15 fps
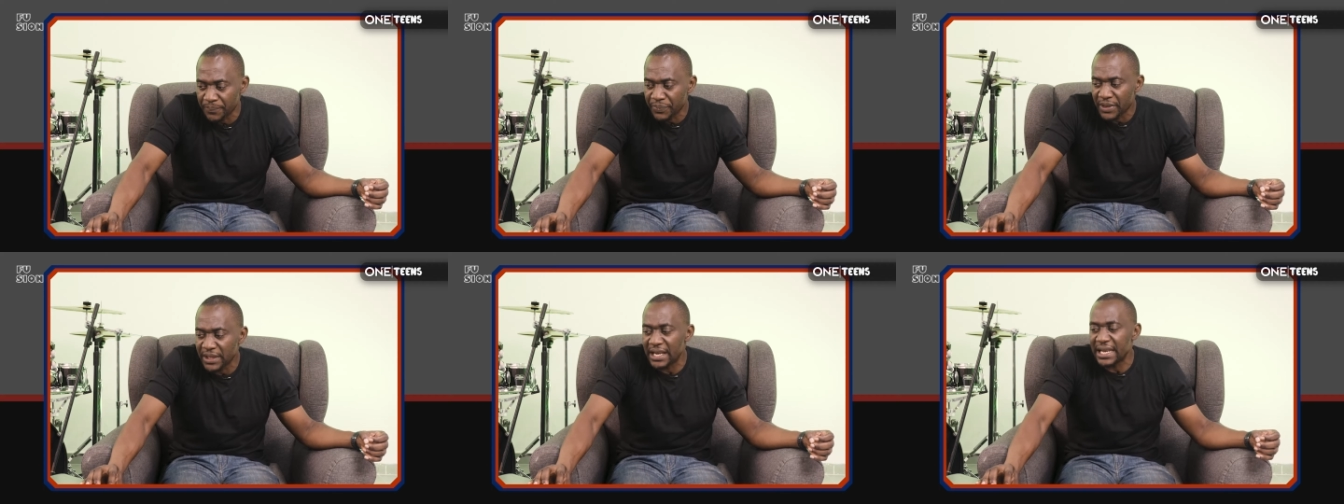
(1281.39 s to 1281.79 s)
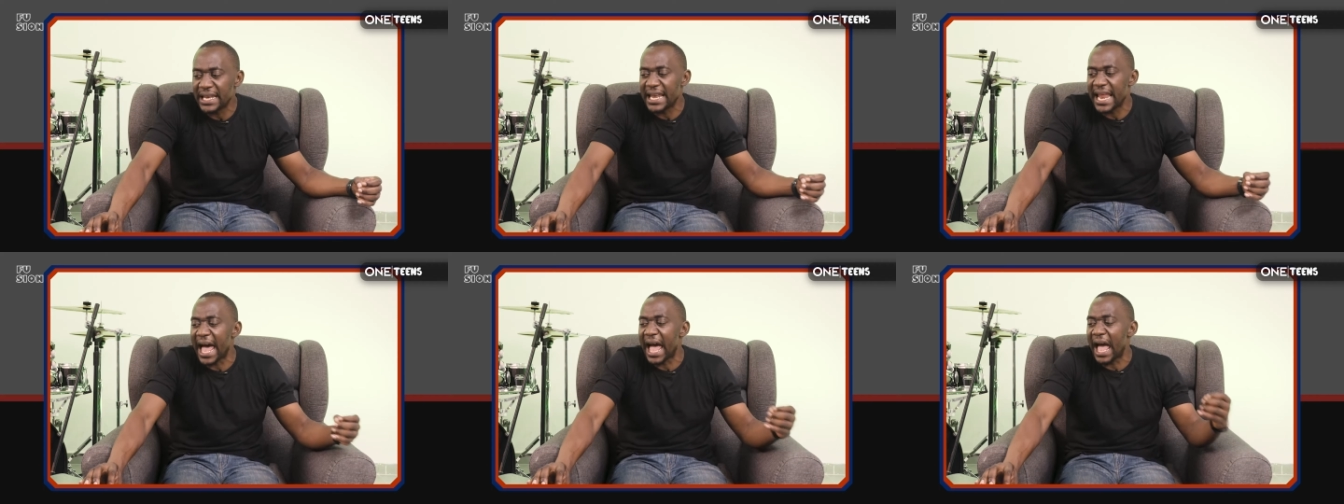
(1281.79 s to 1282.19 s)
The
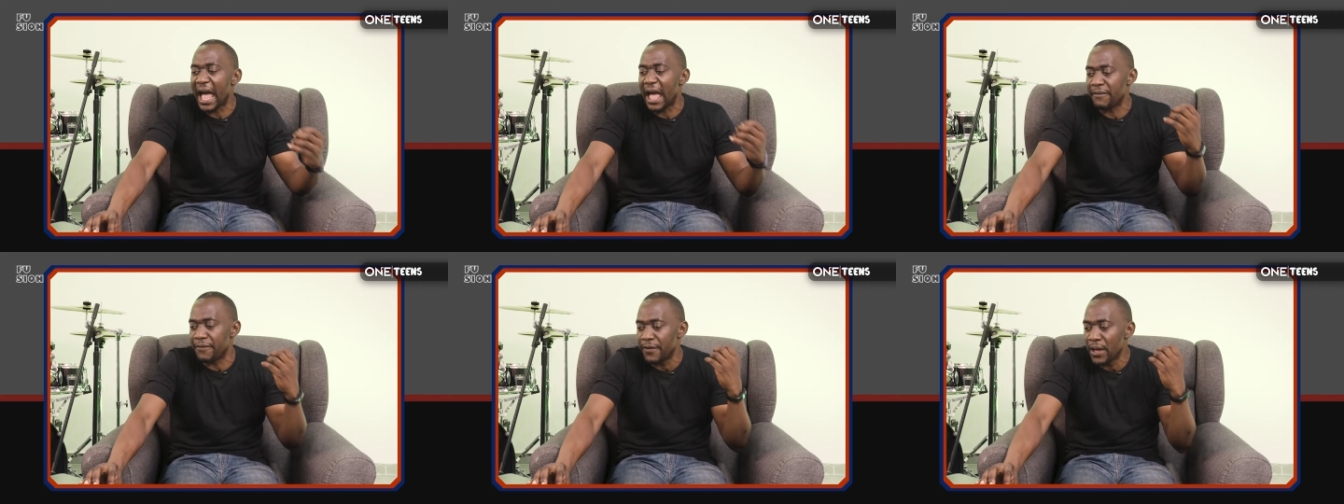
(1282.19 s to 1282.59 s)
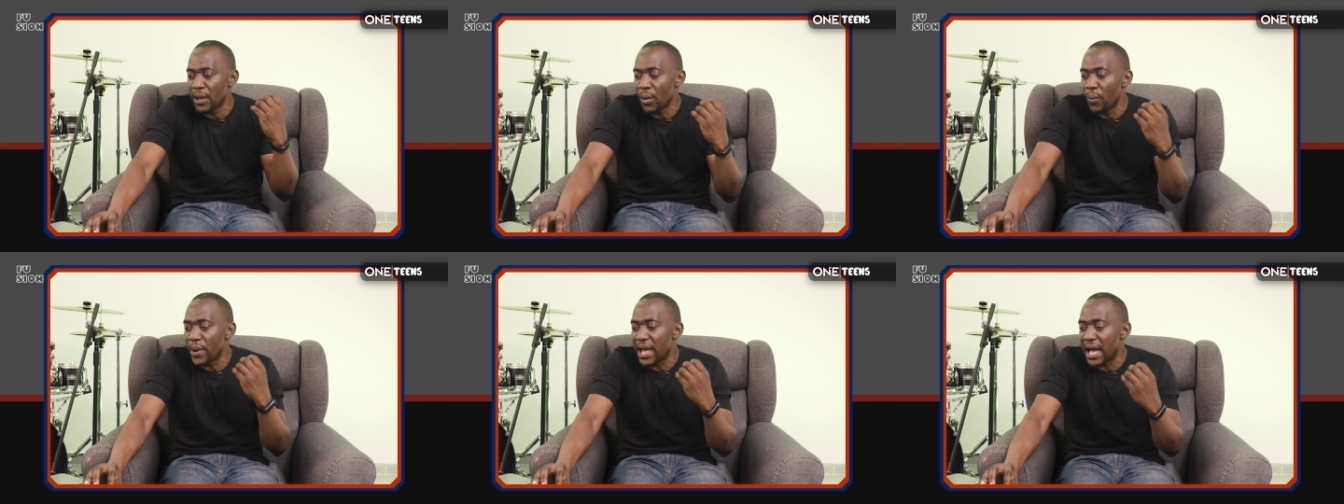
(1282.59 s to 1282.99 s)
life
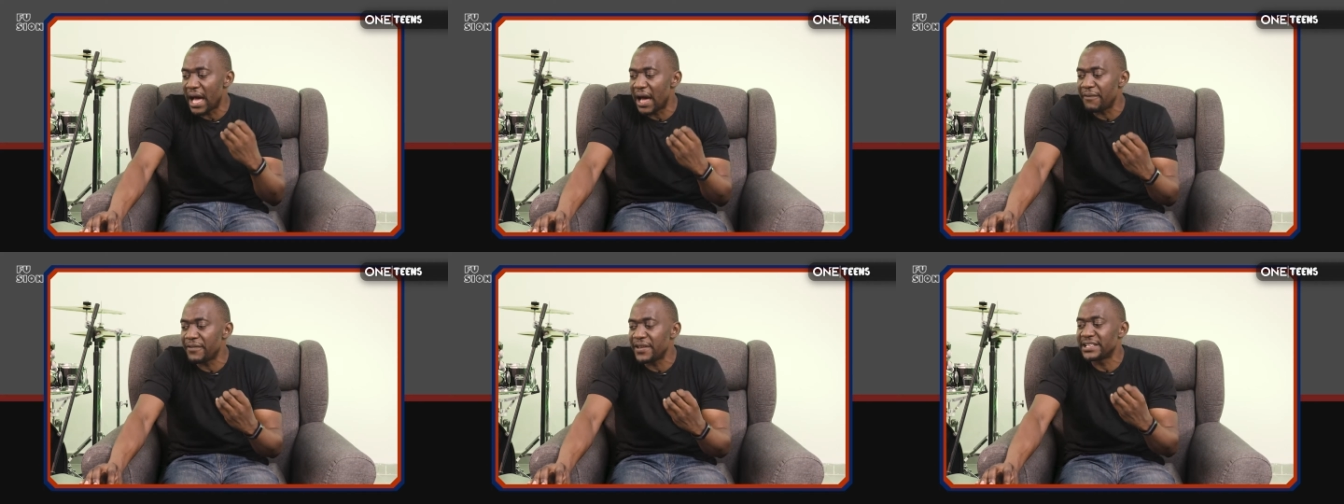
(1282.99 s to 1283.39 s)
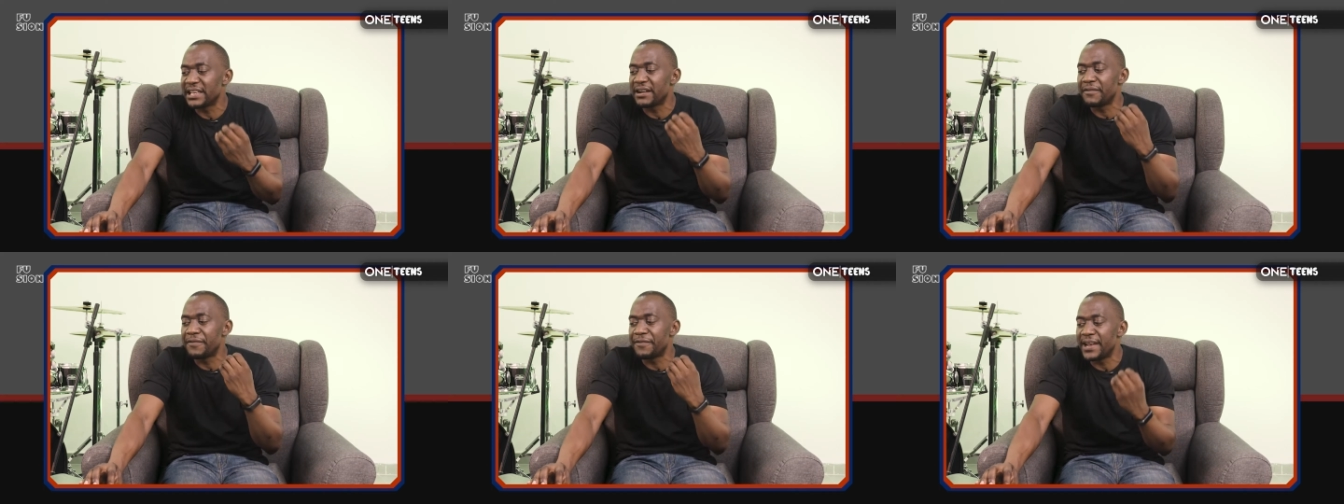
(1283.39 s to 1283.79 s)
we have is a
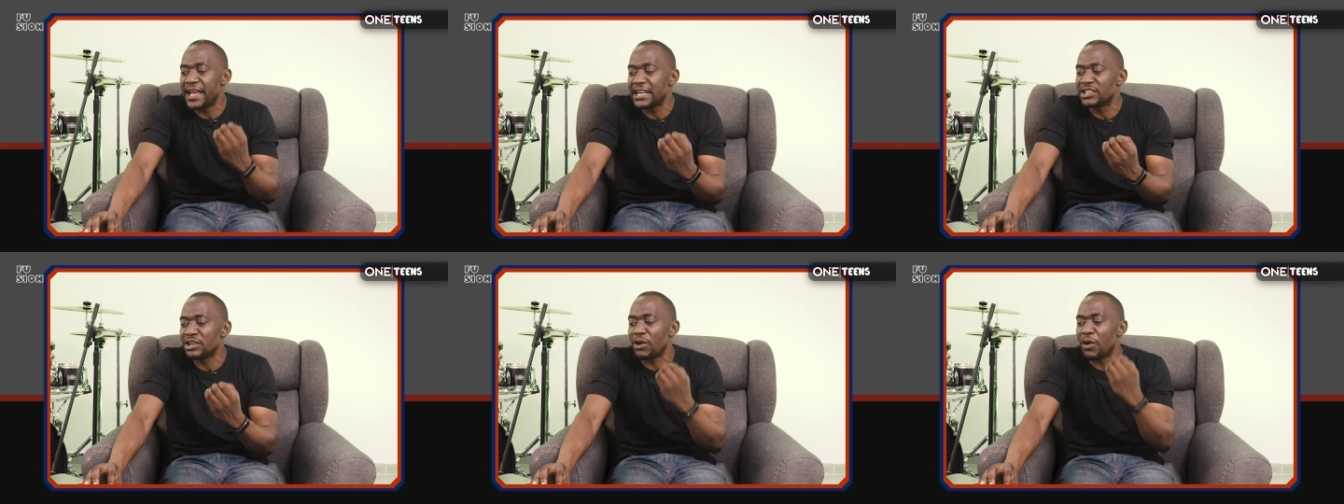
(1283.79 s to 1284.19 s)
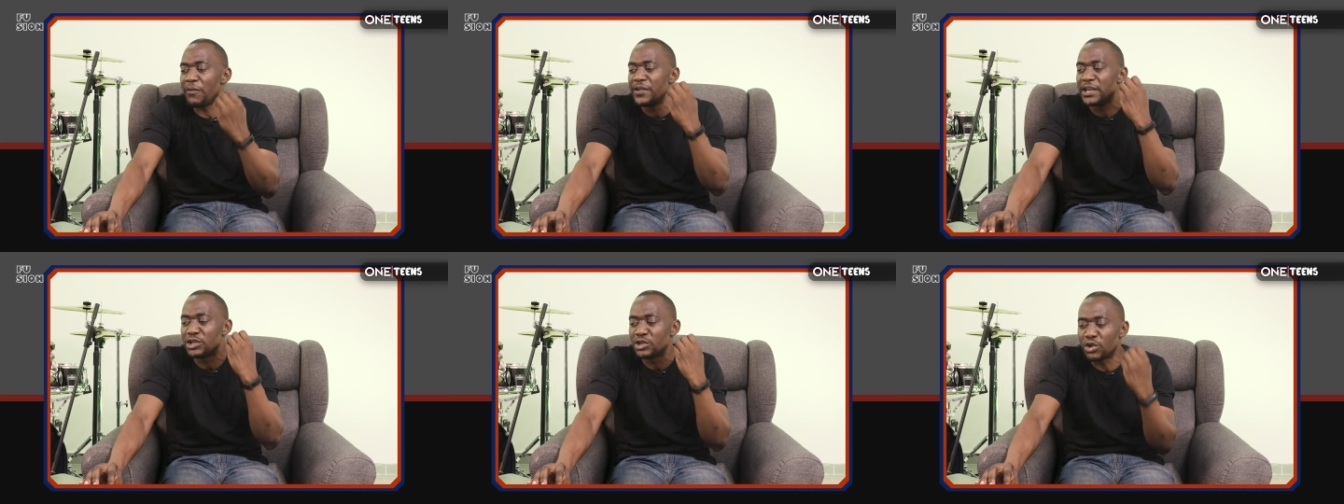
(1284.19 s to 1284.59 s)
reflection of
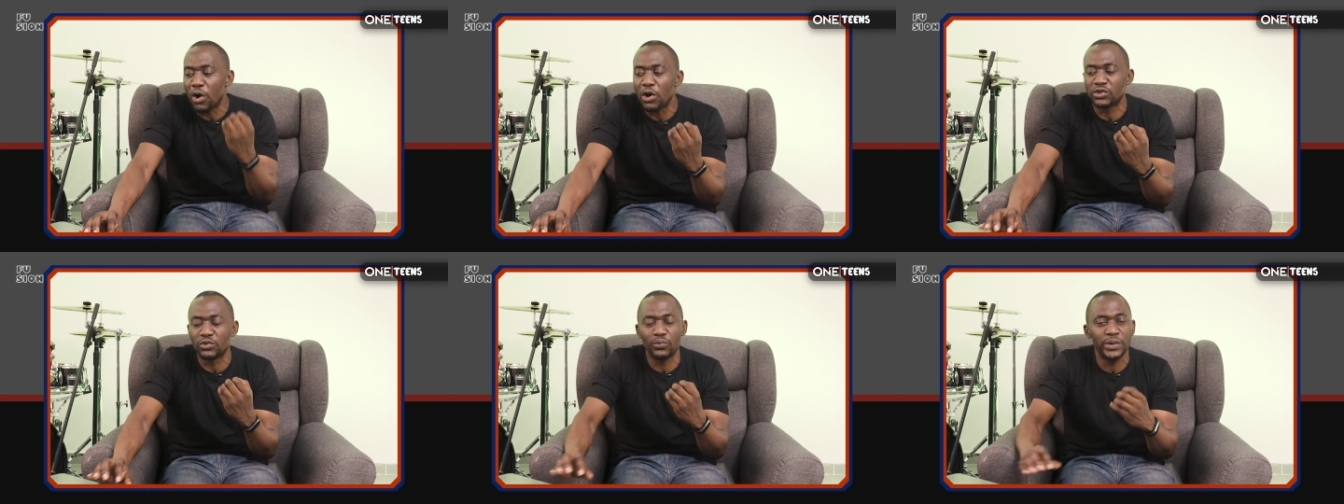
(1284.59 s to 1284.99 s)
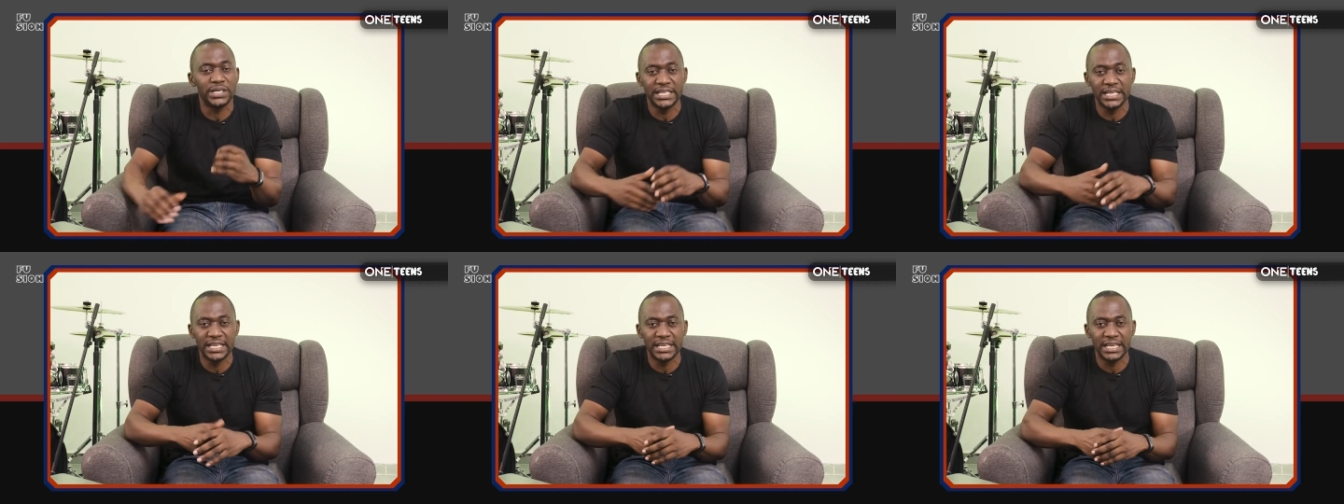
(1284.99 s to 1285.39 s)
the thoughts we
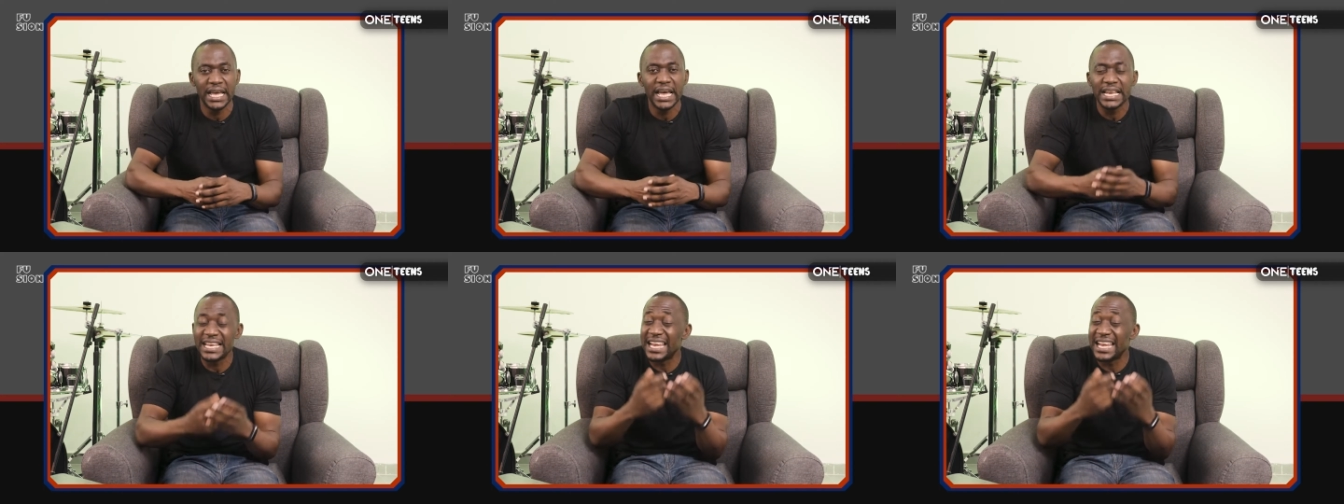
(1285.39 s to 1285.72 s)
think.